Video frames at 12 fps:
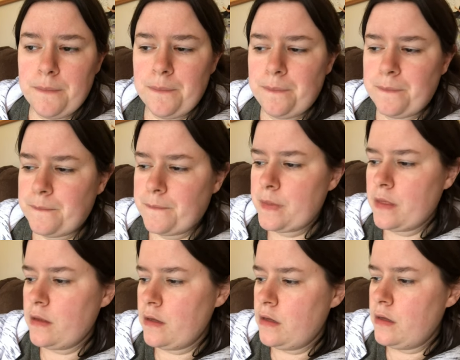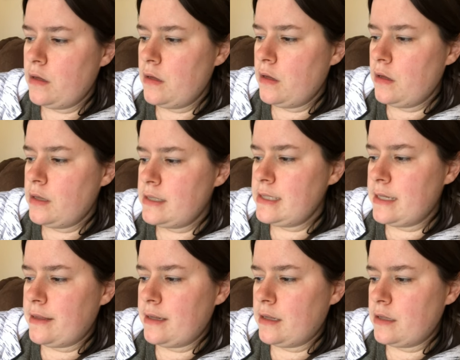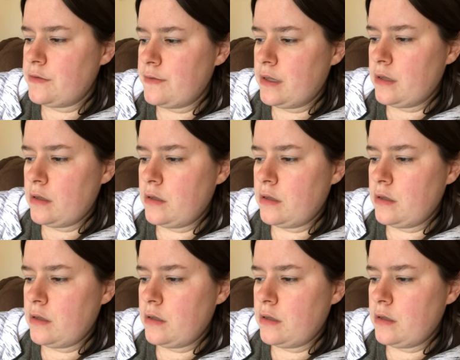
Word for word: At least I think that's right.